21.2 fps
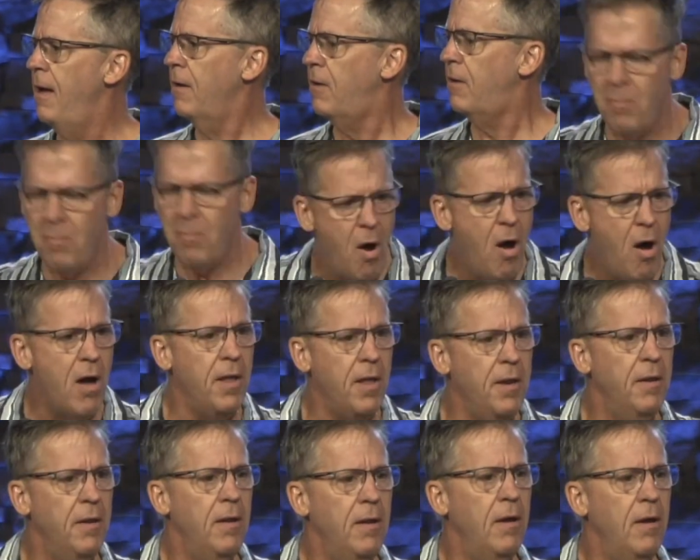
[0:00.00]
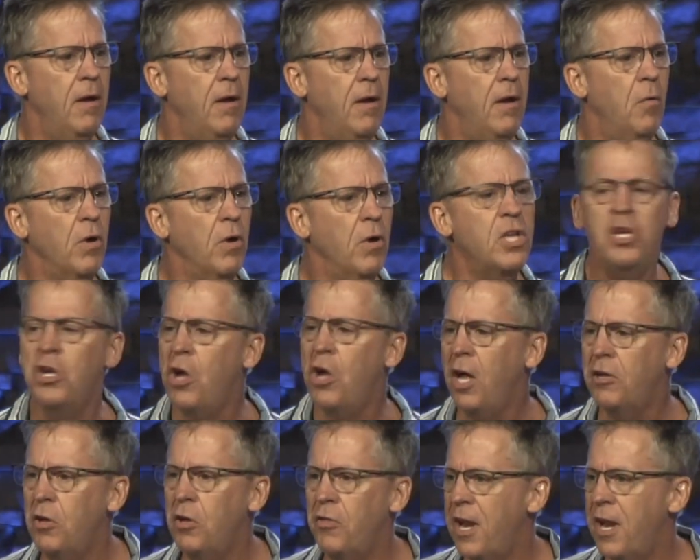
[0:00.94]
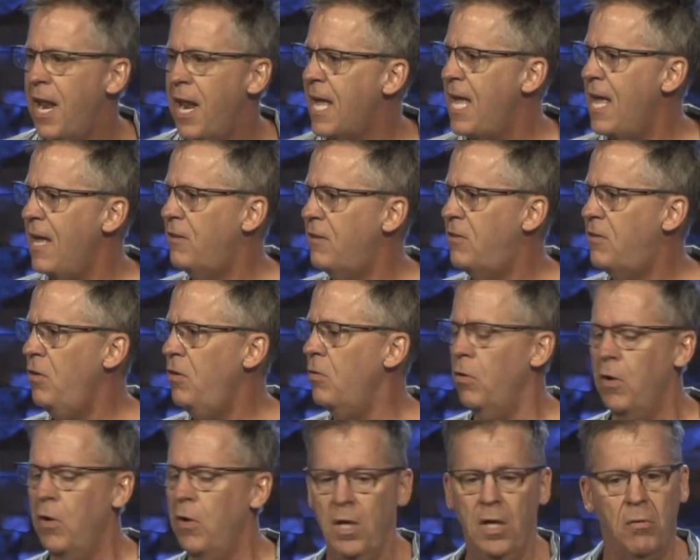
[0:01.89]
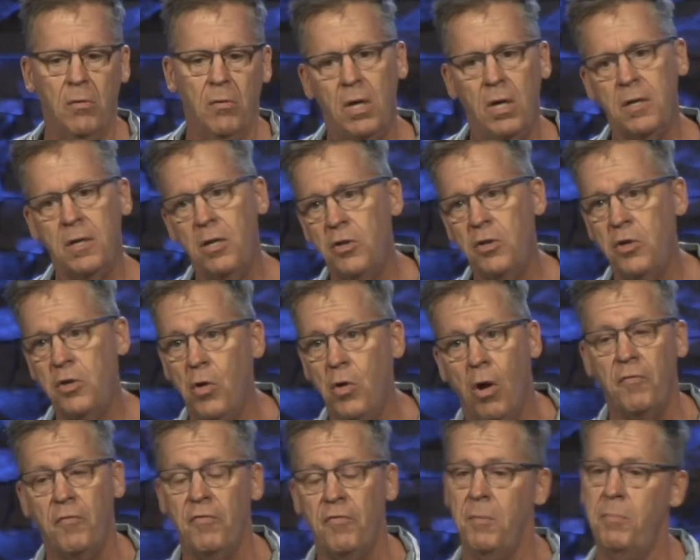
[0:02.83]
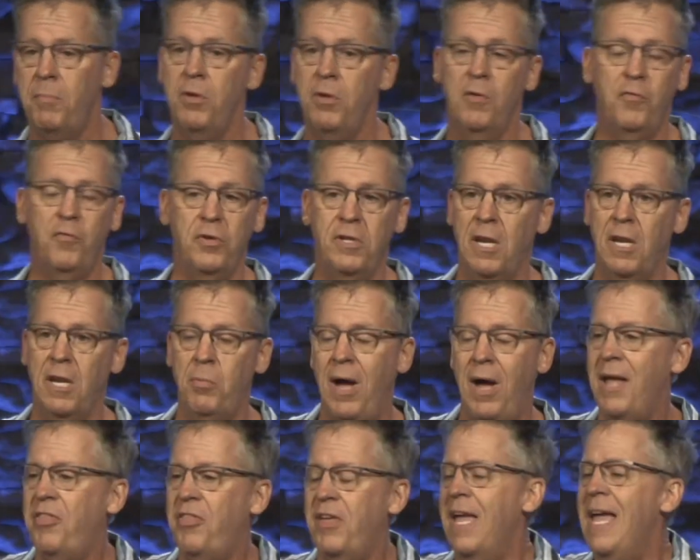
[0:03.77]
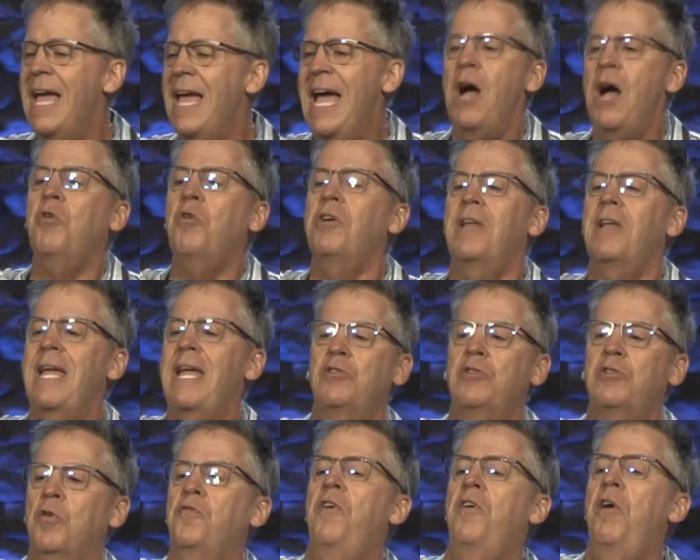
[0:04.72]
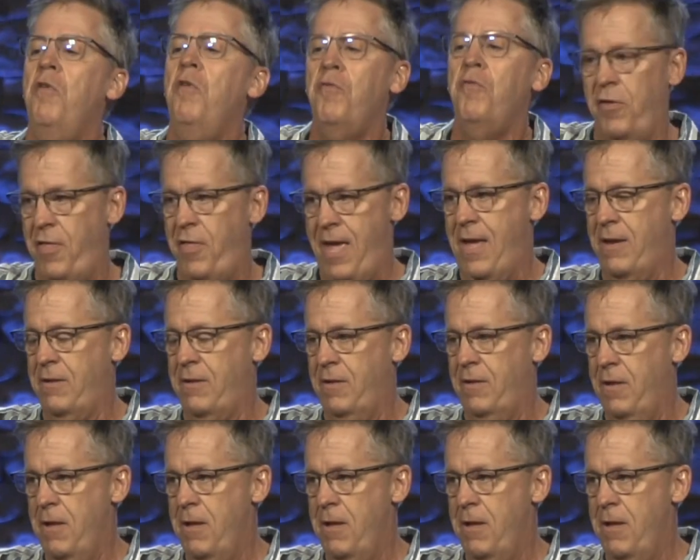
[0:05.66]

Come on. What can God do that I can't do? Well, you know, you are awfully beautiful. You got I think how could an angel fall for that?